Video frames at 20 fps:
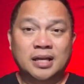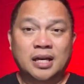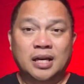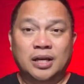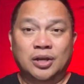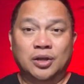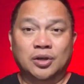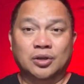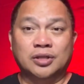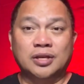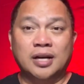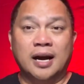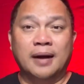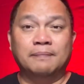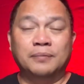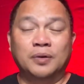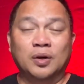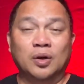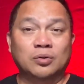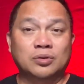Your
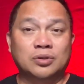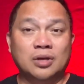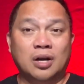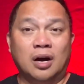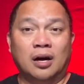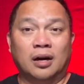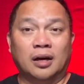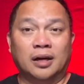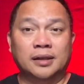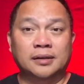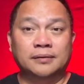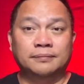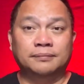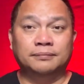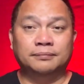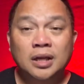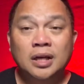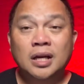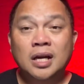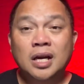top notes are
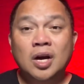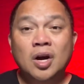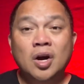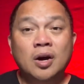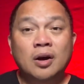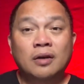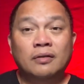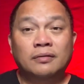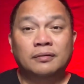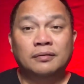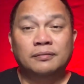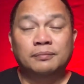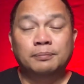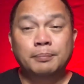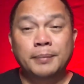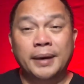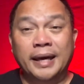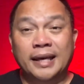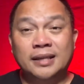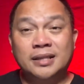
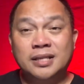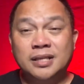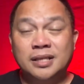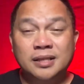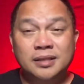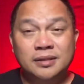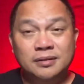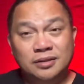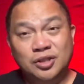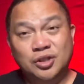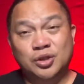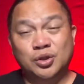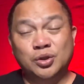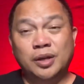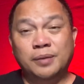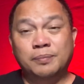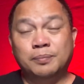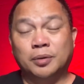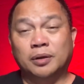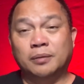mint,
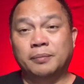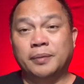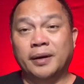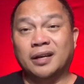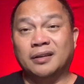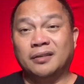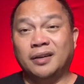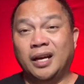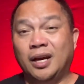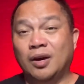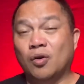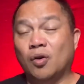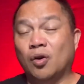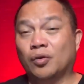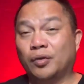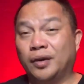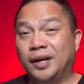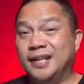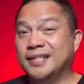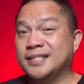juniper berry,
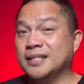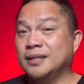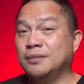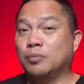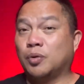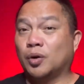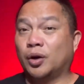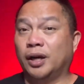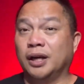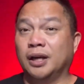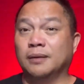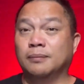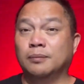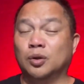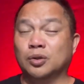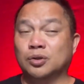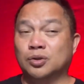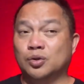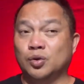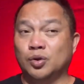orange, and
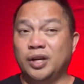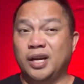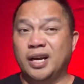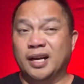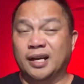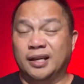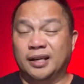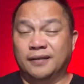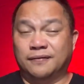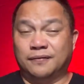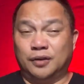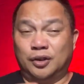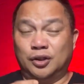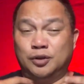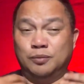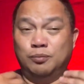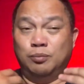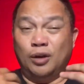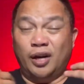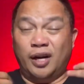bergamot. So yeah, the
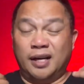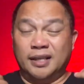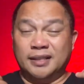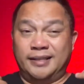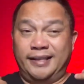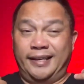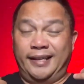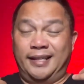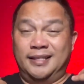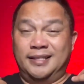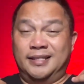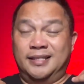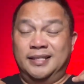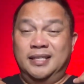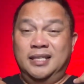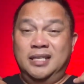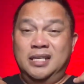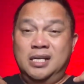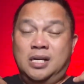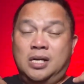first blush is
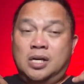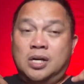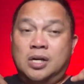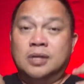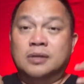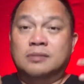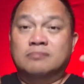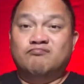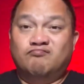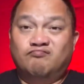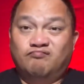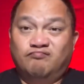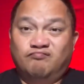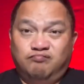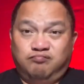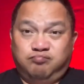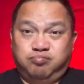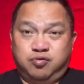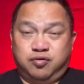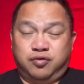
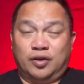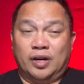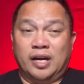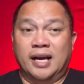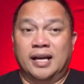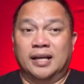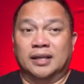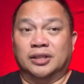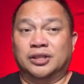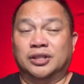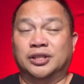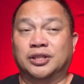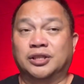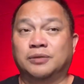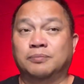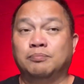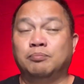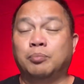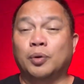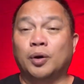fresh,
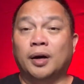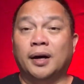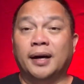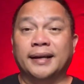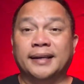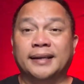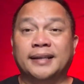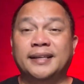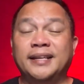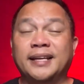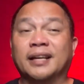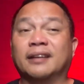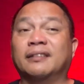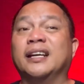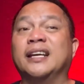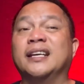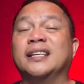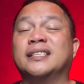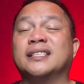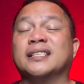but there
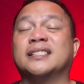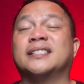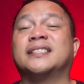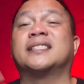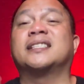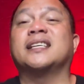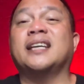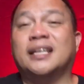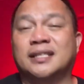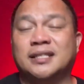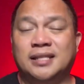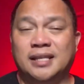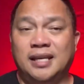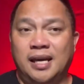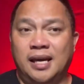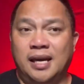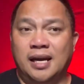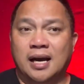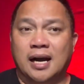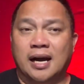is a
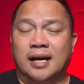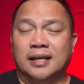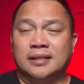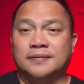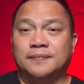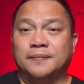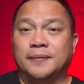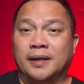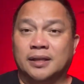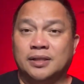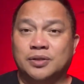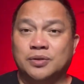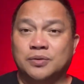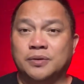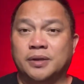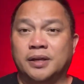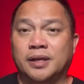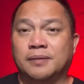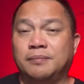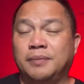sexy aspect to
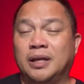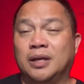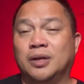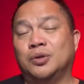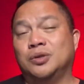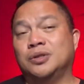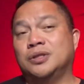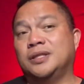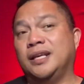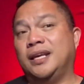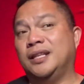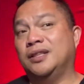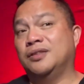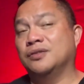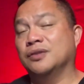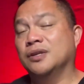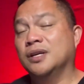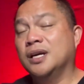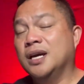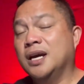it because the
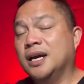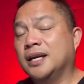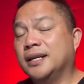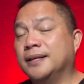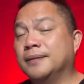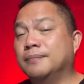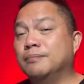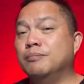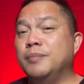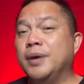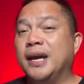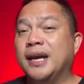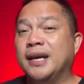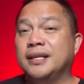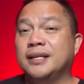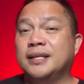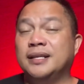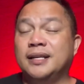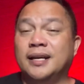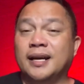
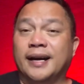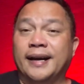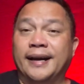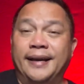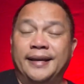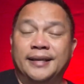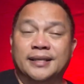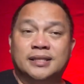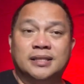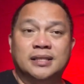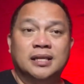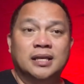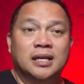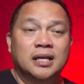mid, guys,